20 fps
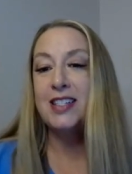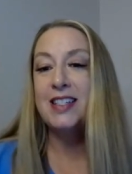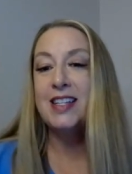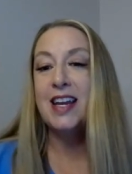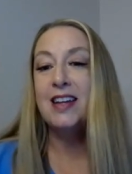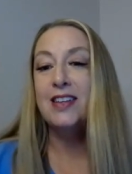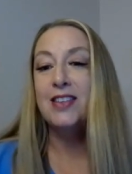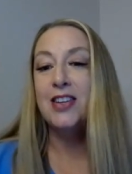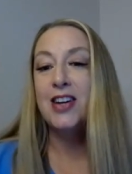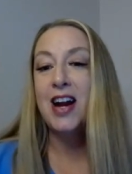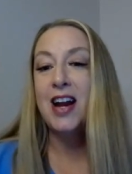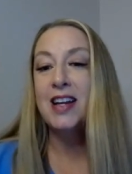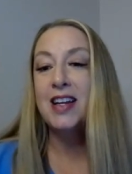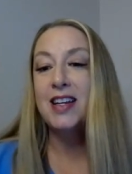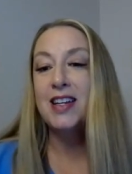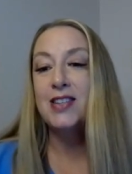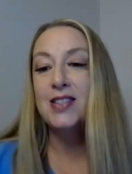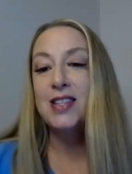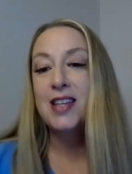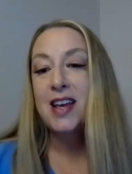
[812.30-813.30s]
detangler I
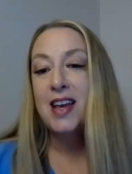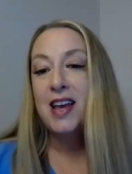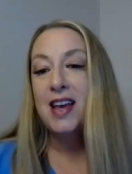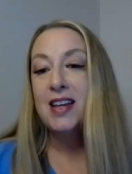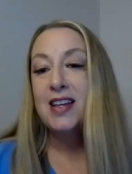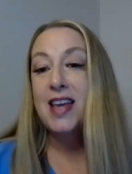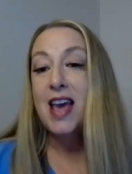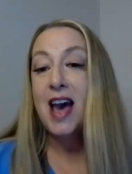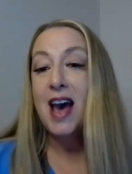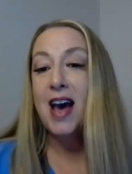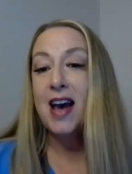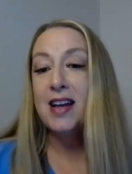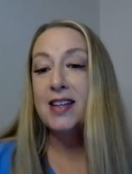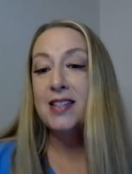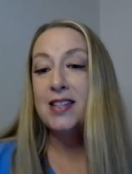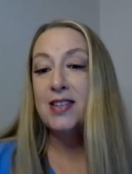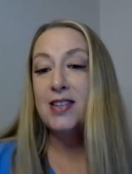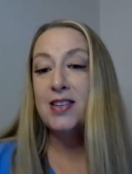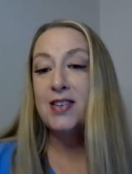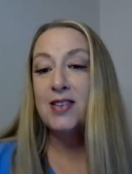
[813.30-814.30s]
can use.
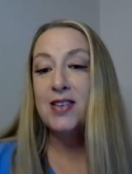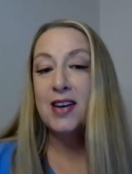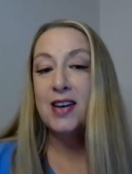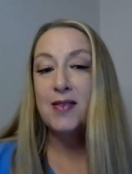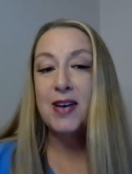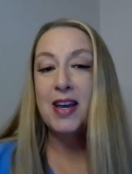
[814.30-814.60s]
Yeah, so you